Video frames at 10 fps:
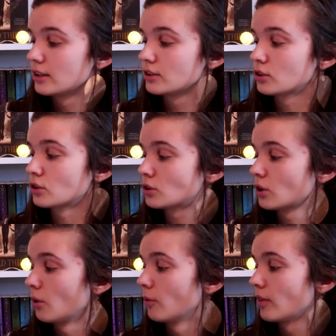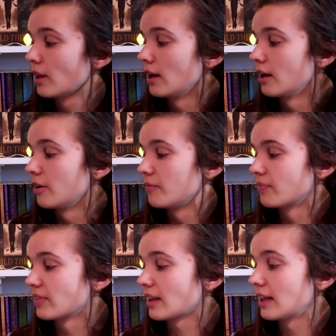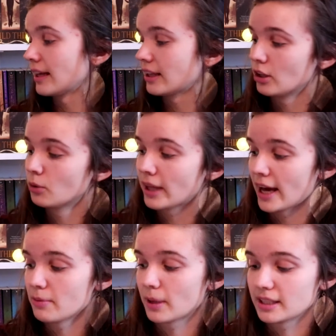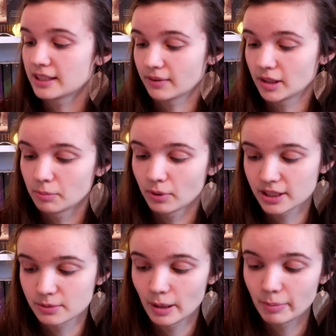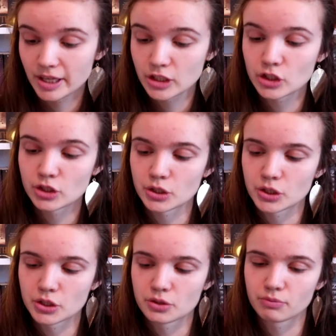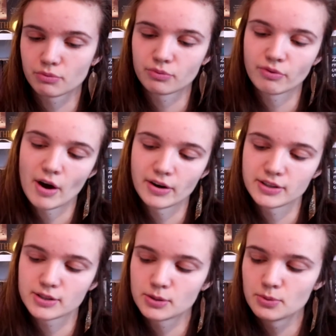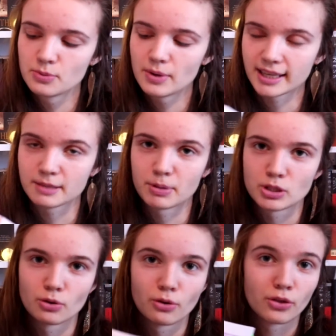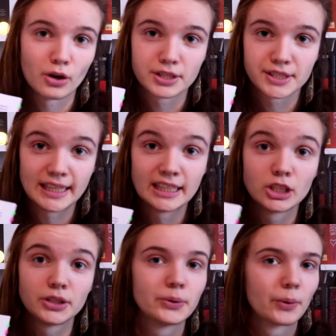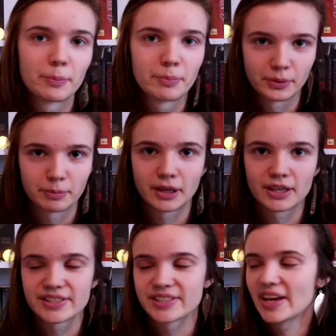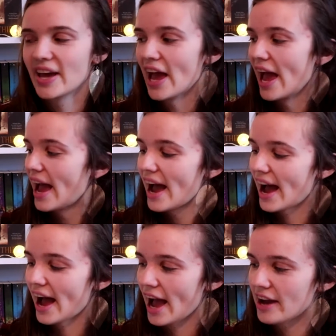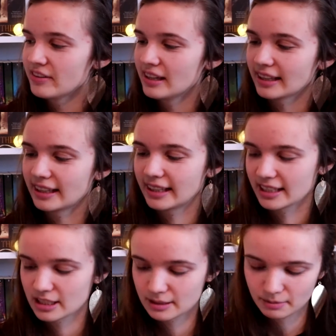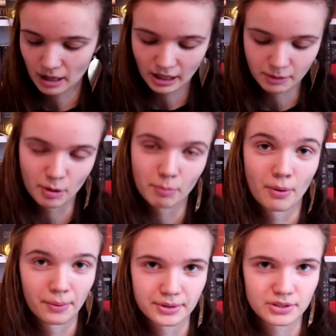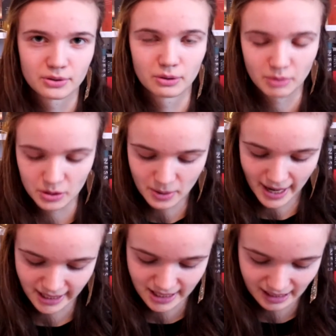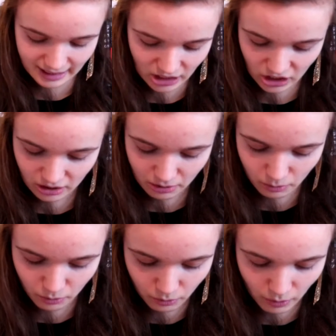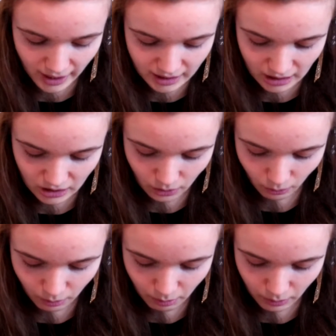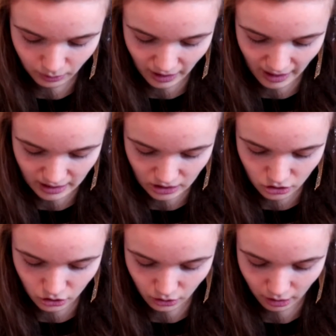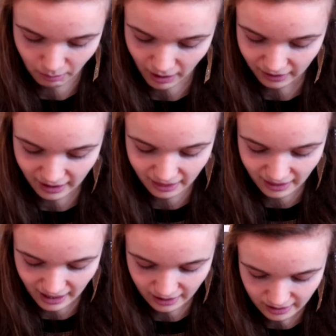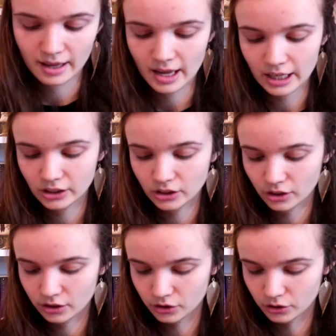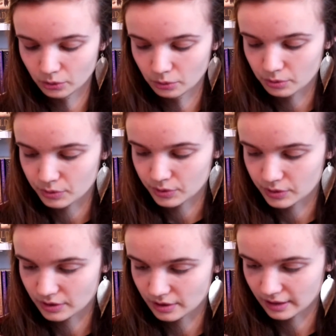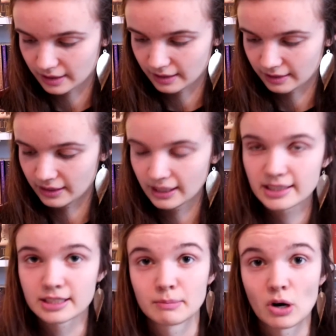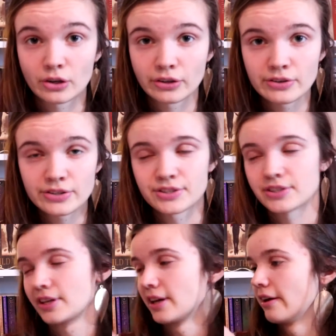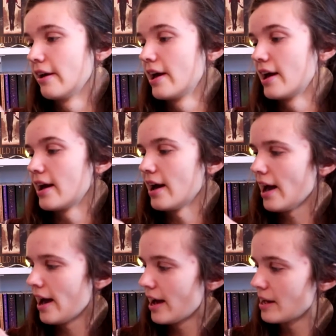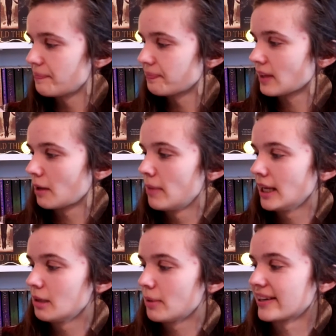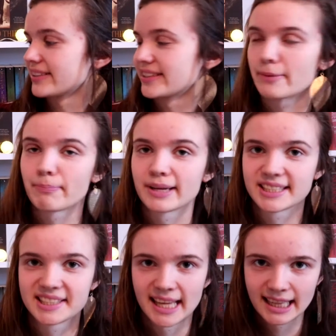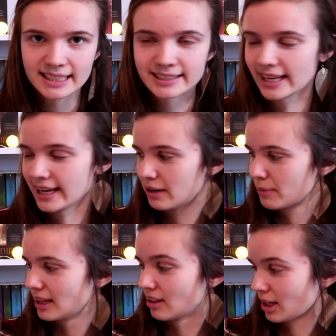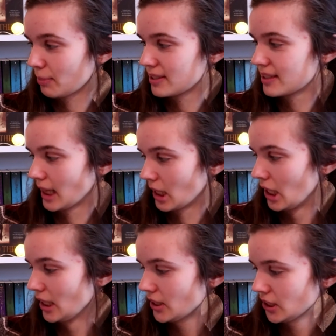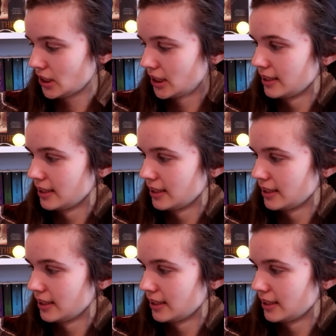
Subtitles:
So like you can write it down in the book as well, but it's just fun to express your thoughts in your book, because I feel like it gets a lot more personal when you actually write in your own book and talk about it there. I use these markers mainly because they're pastels and I really like pastel colors.